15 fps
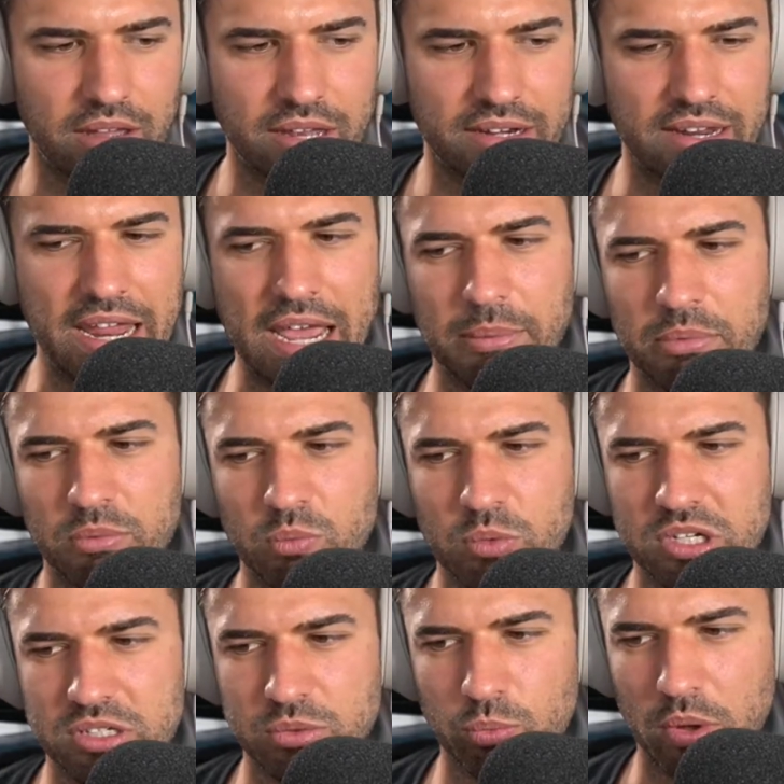album
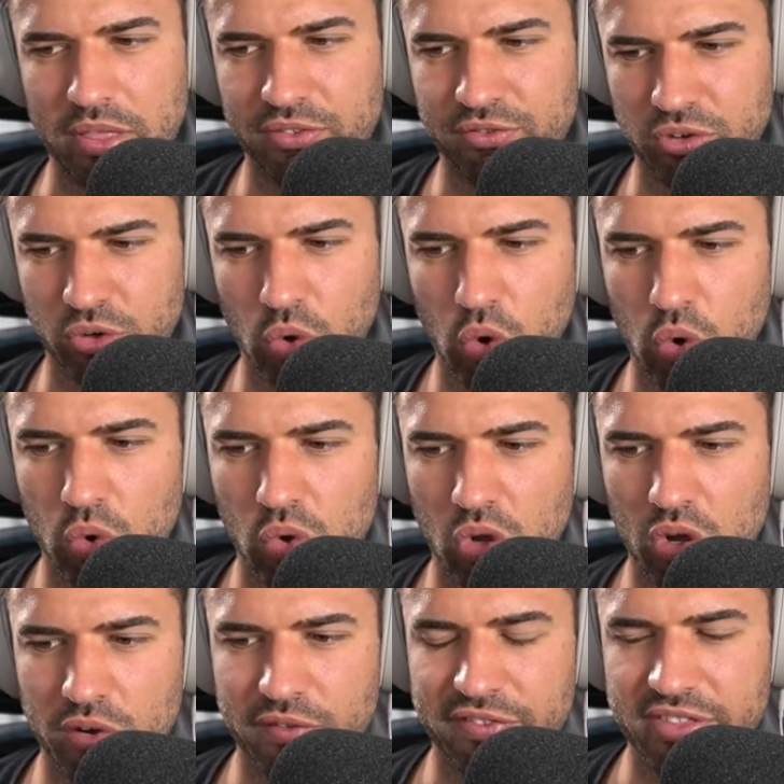which went through all
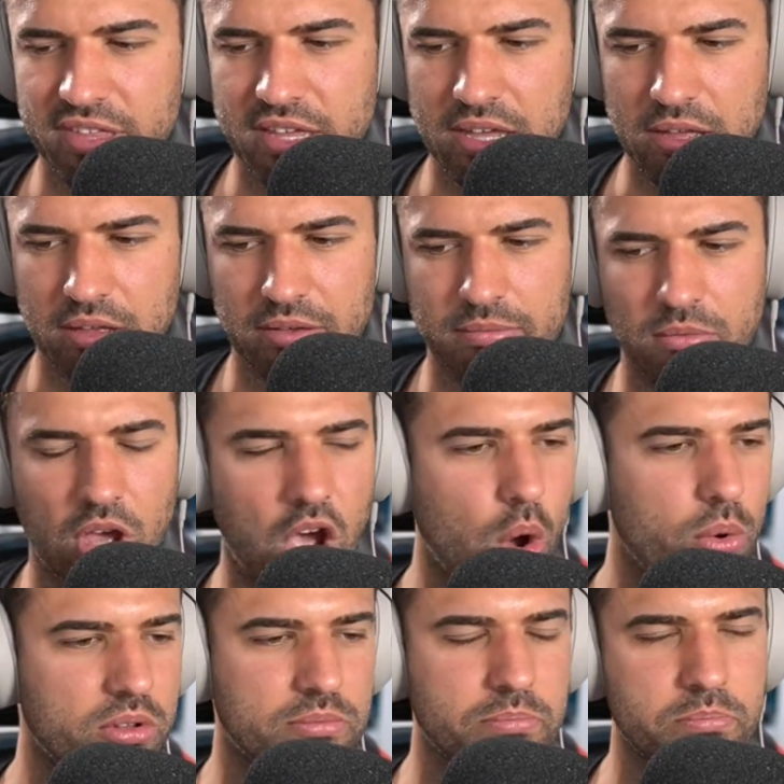of the
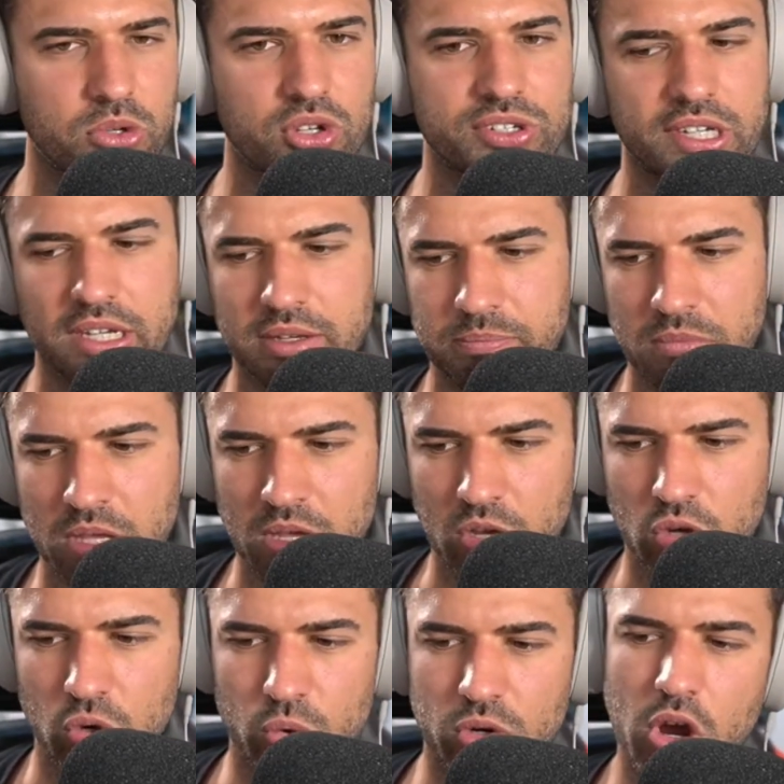Hoenn music
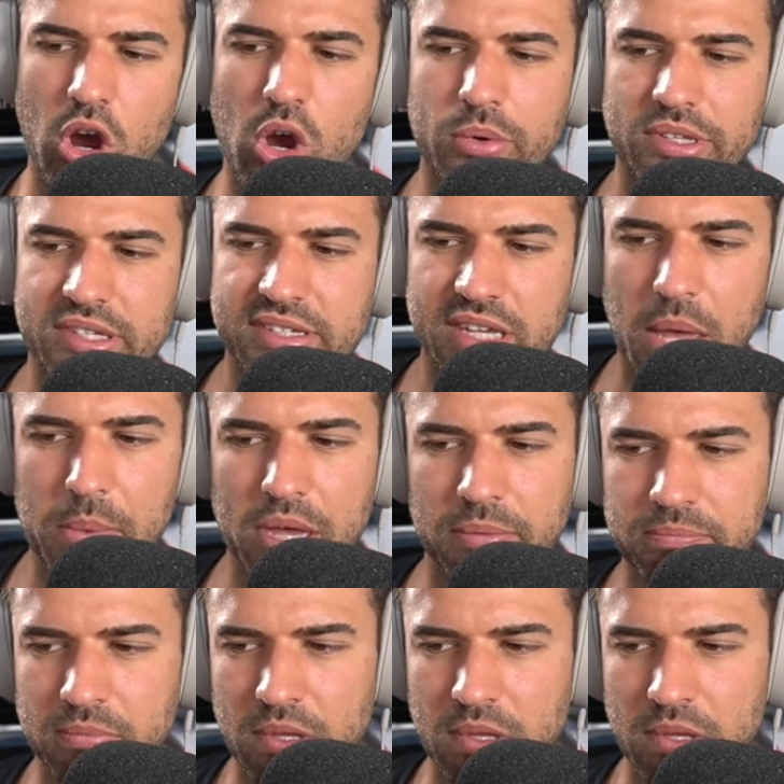called Hoenn Summer,